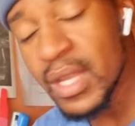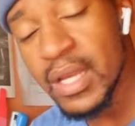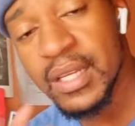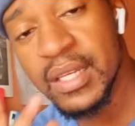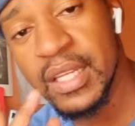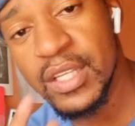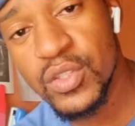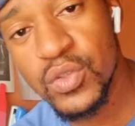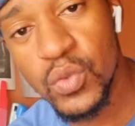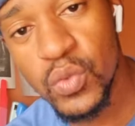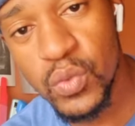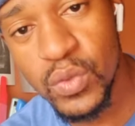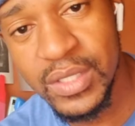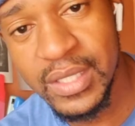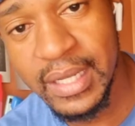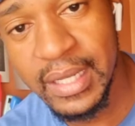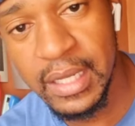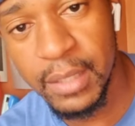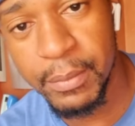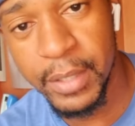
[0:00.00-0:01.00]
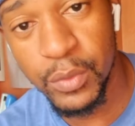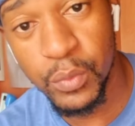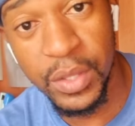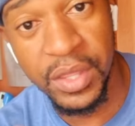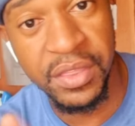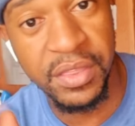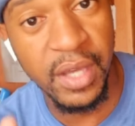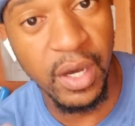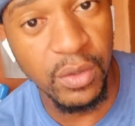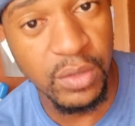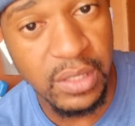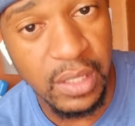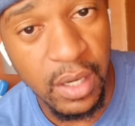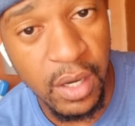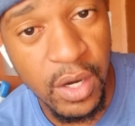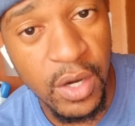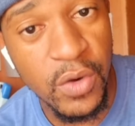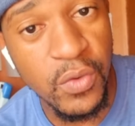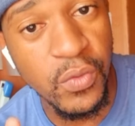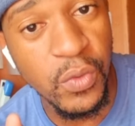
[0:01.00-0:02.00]
these two gentlemen without
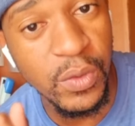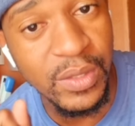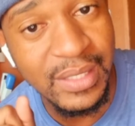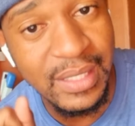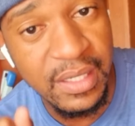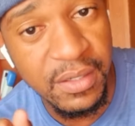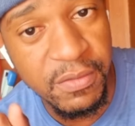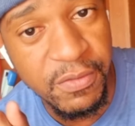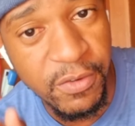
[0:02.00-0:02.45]
Rosalind